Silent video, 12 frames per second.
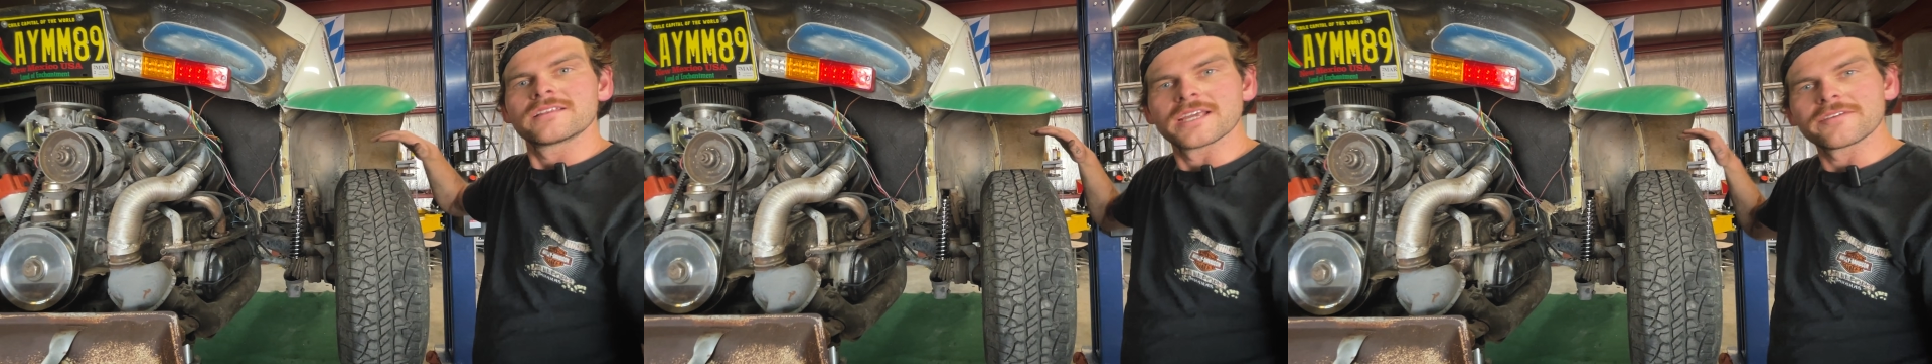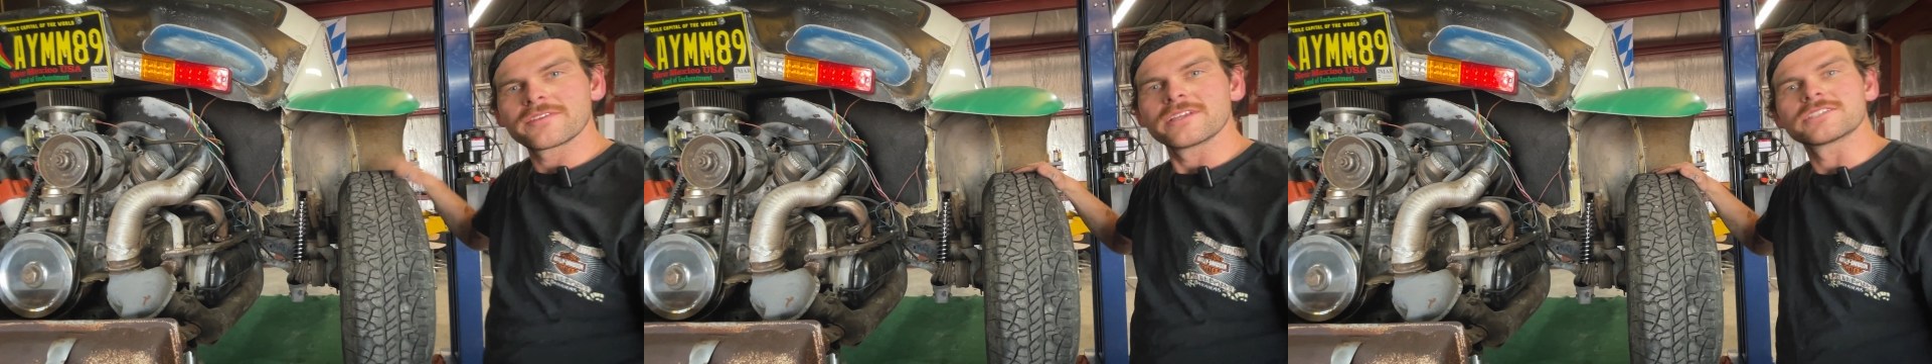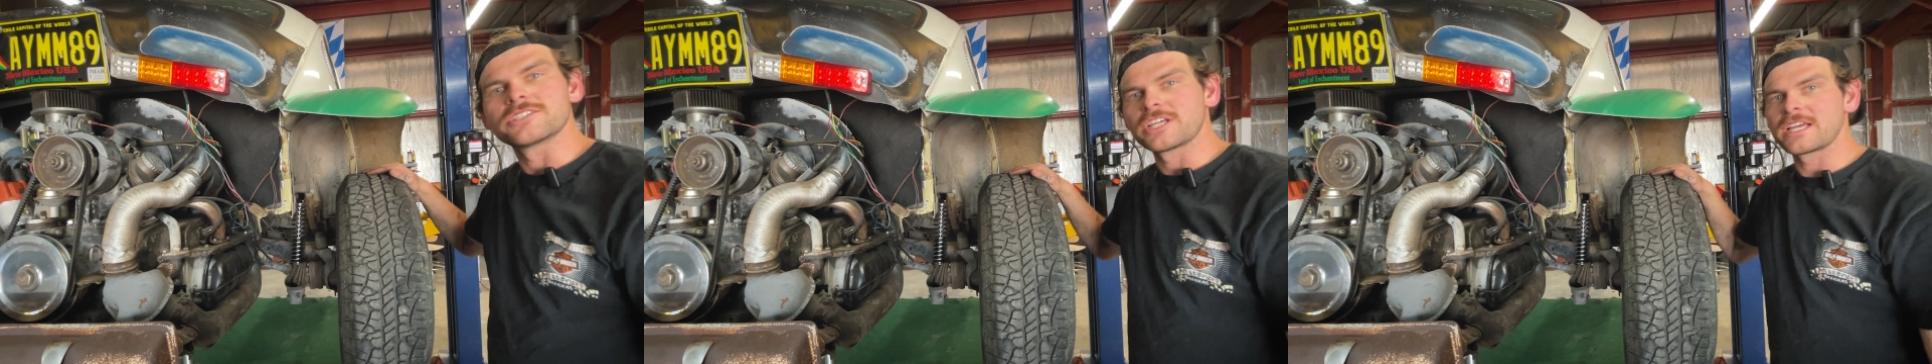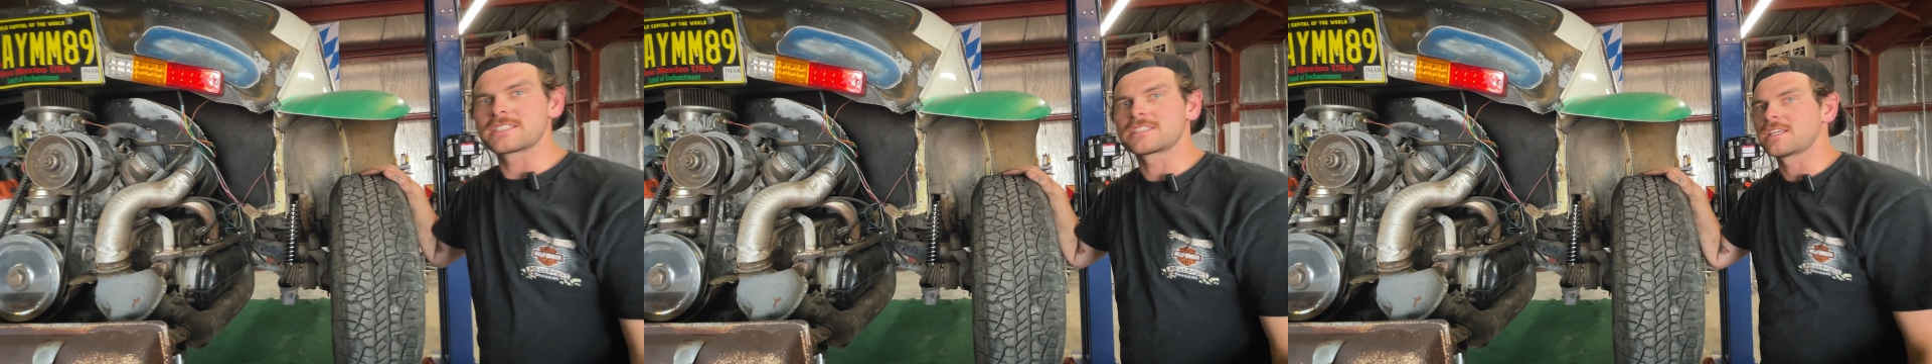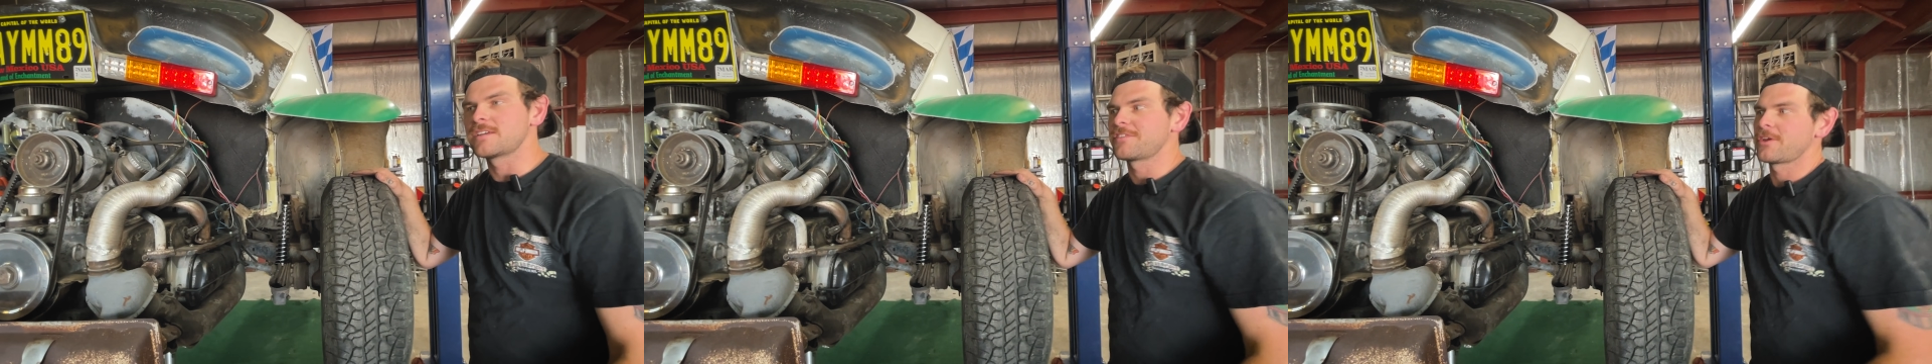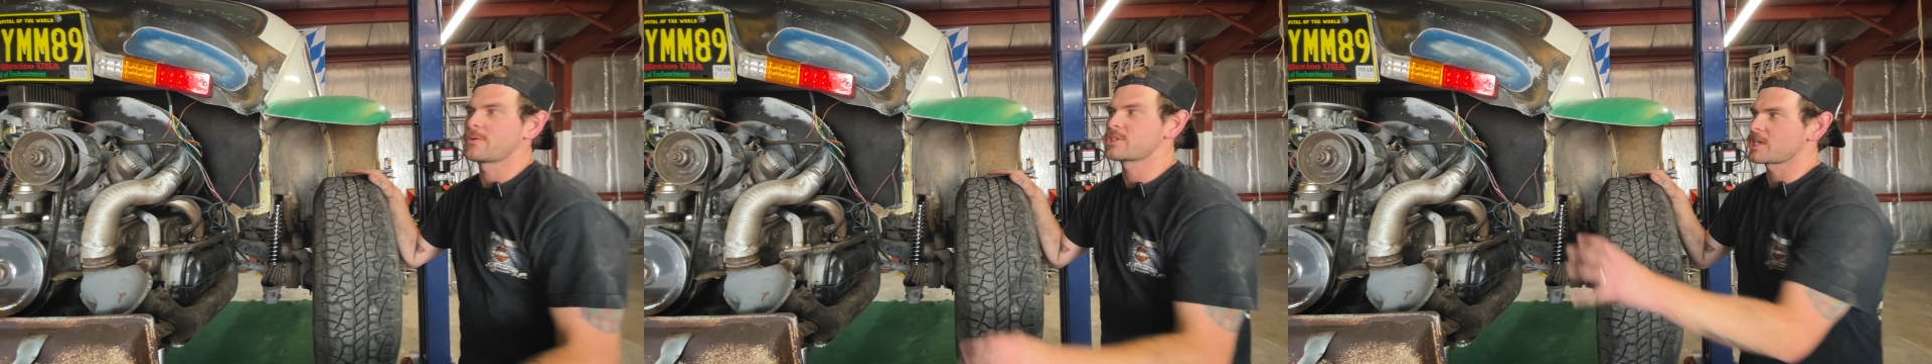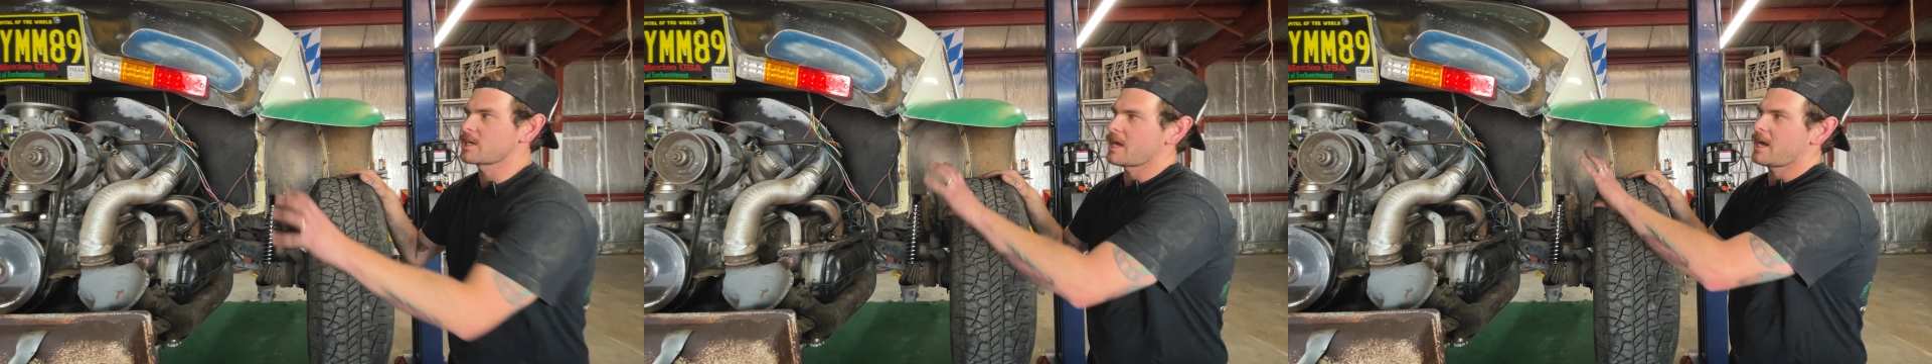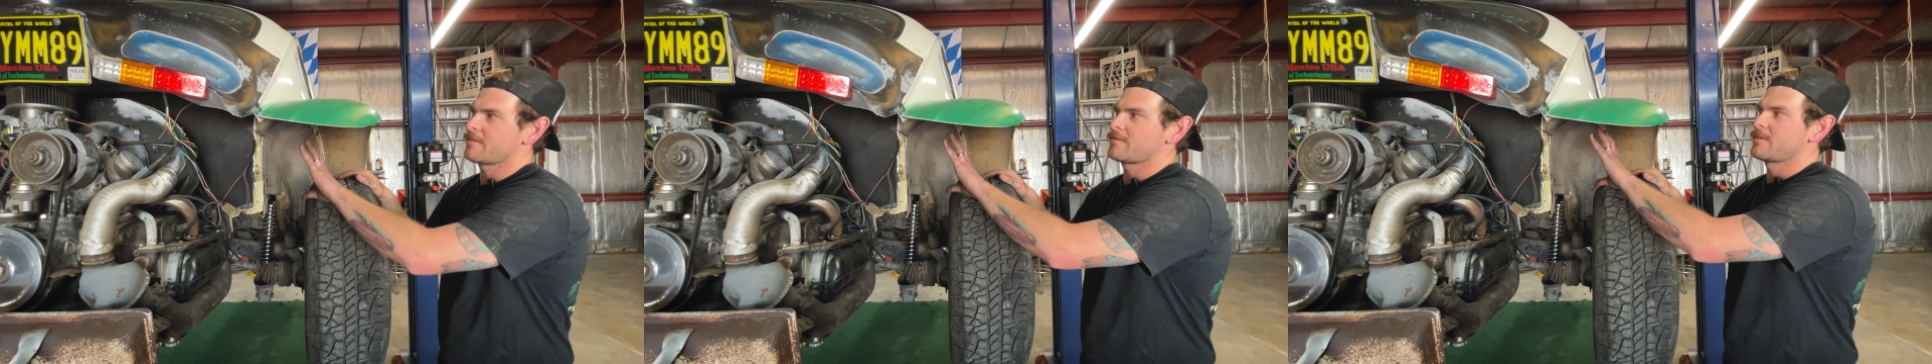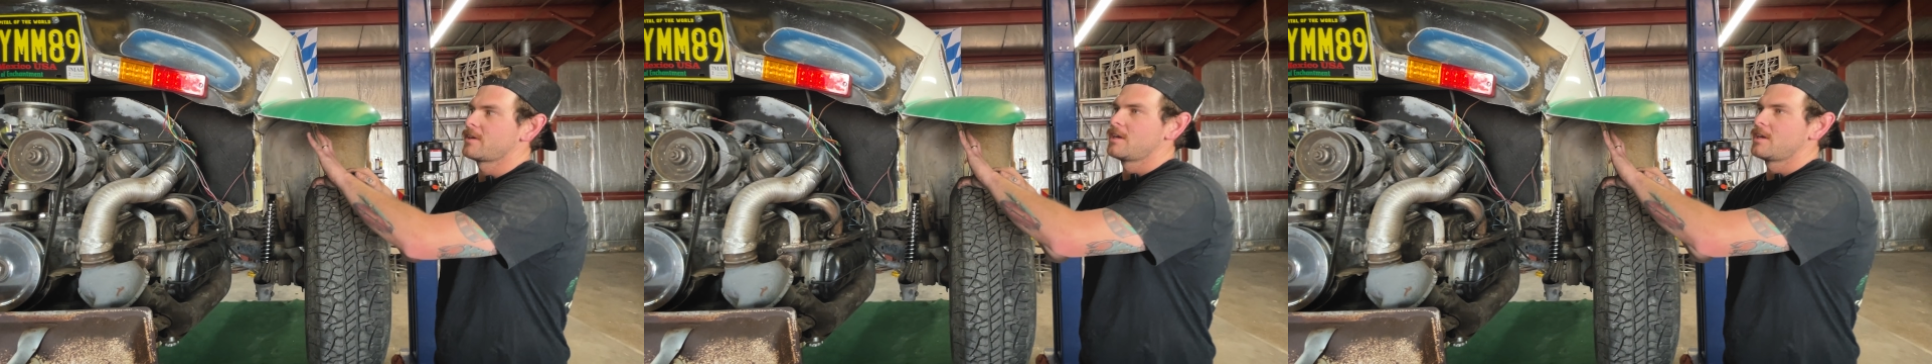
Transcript: Definitely suggest if you still have